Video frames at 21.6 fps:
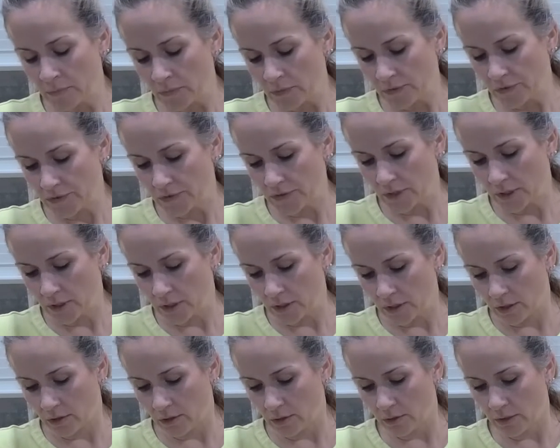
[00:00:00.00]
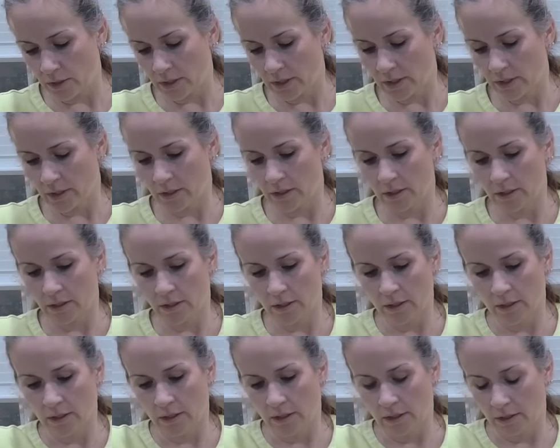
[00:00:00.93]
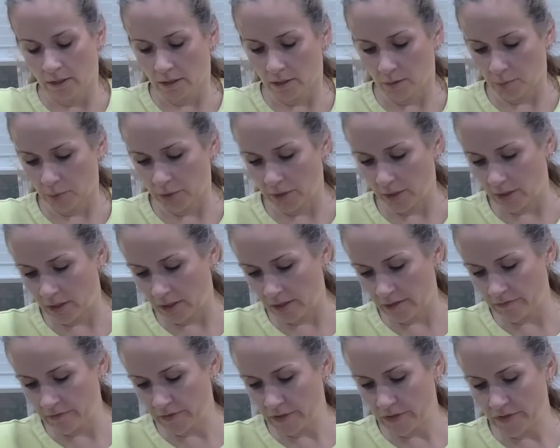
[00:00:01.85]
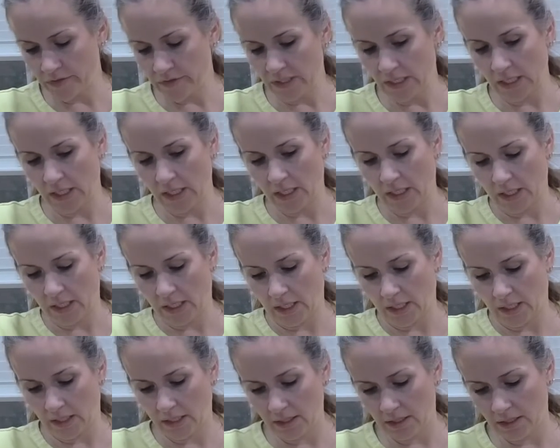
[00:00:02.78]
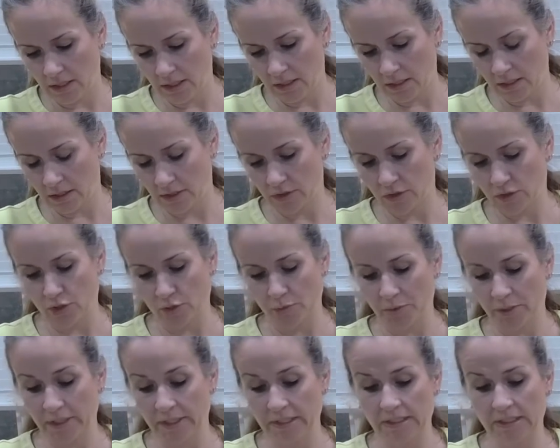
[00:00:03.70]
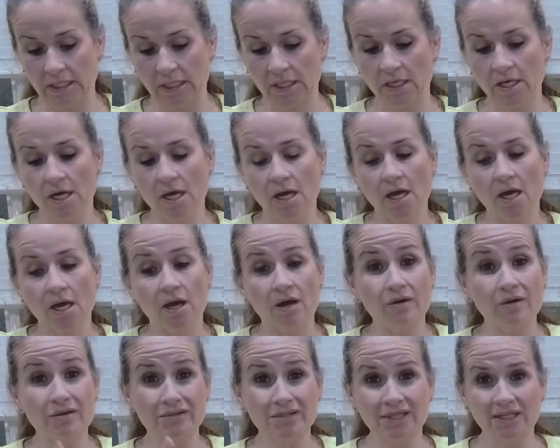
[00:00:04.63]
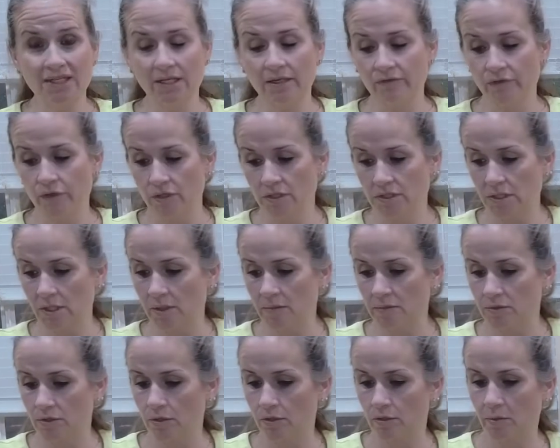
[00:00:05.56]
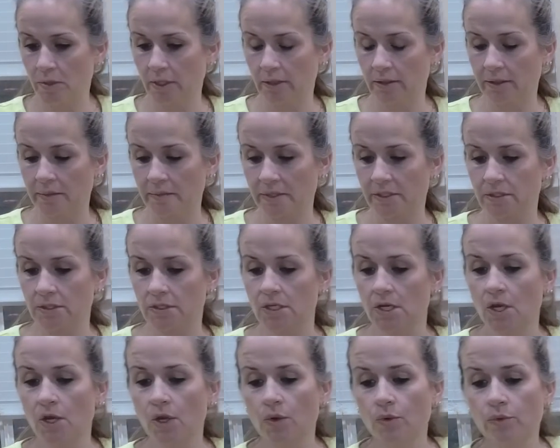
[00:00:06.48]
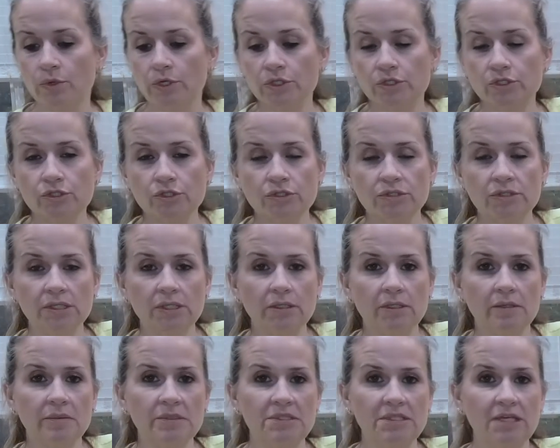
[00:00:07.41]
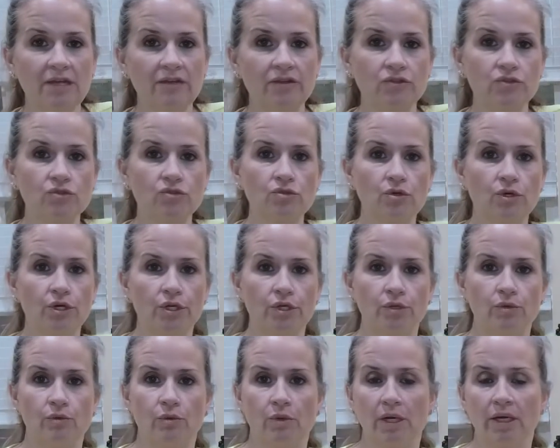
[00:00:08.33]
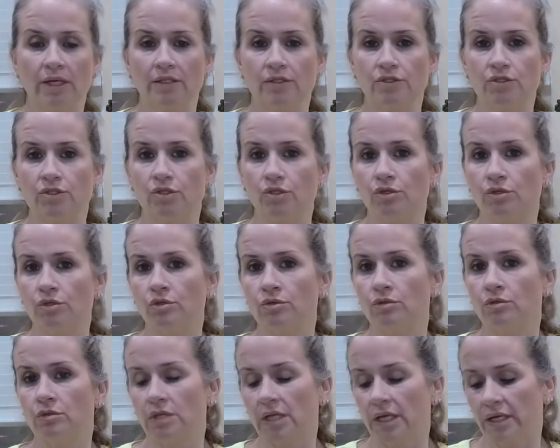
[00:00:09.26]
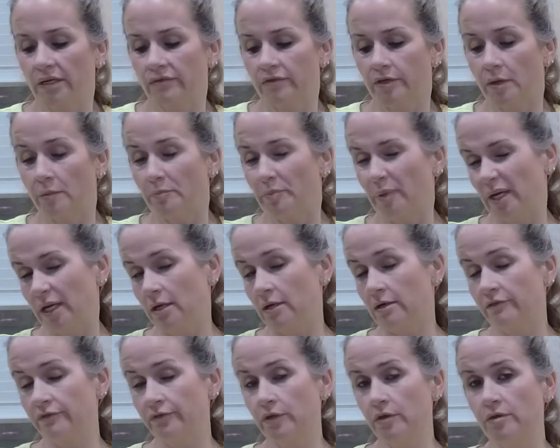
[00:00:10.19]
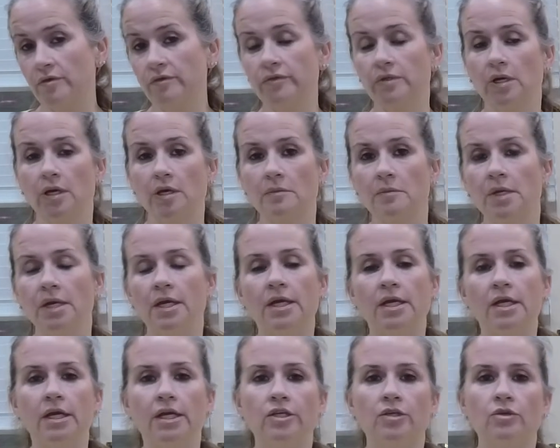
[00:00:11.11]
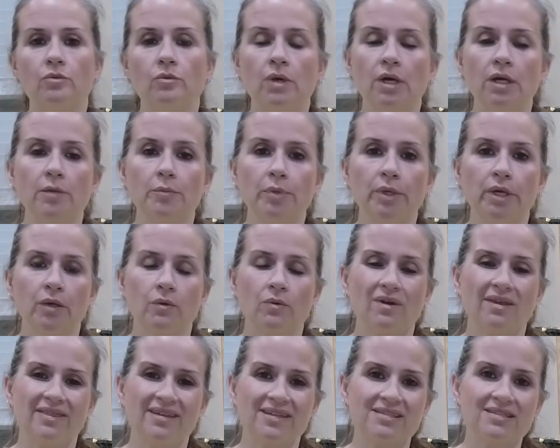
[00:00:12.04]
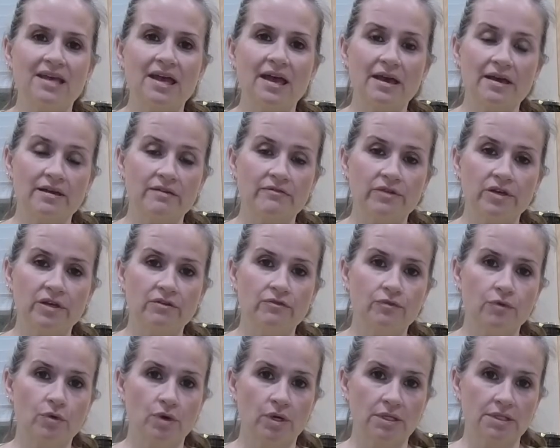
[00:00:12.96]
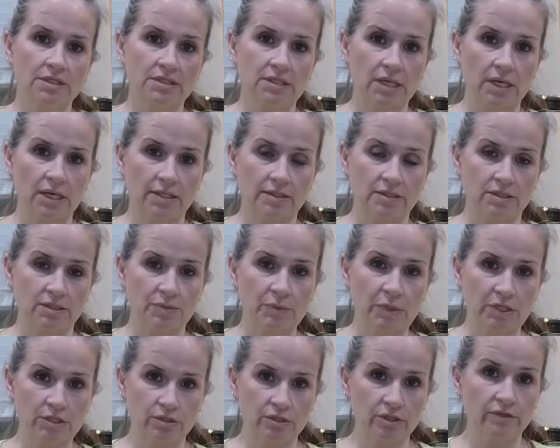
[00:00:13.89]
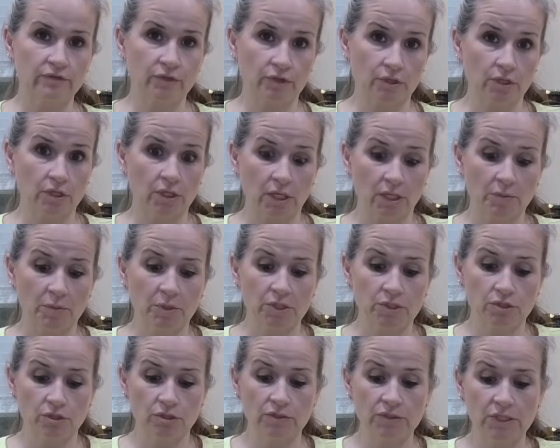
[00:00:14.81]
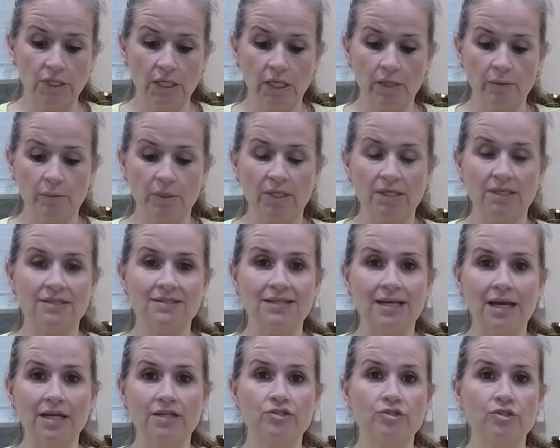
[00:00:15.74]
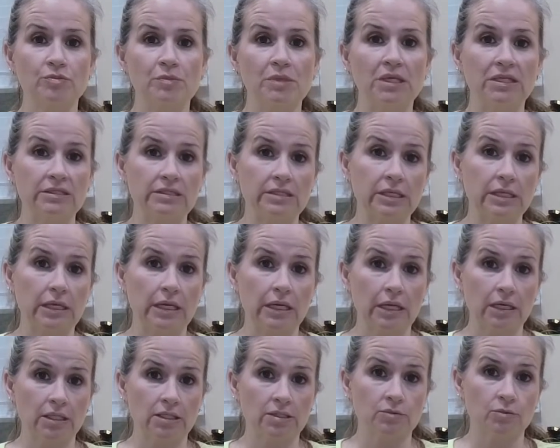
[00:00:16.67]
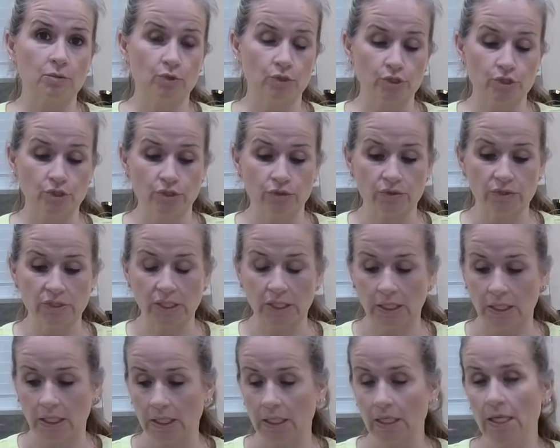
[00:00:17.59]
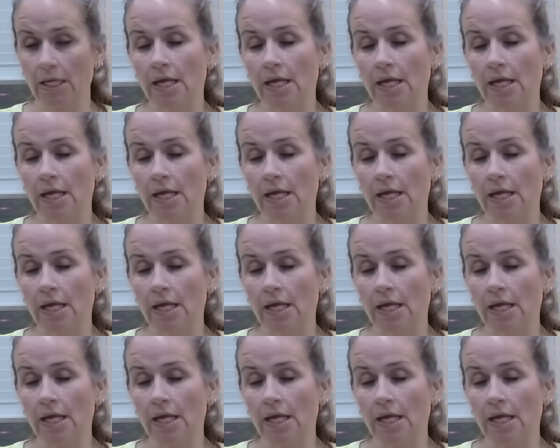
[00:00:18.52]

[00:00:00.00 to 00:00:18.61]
So I'm going to put all of those in. Super easy. Oh, I was going to give you a tip too about lemons. when you're choosing lemons at the store, you want to kind of compare a few of them, and you want to pick one that's heavy for its size, especially if you're going to be juicing it, because that just means it has more juice in it.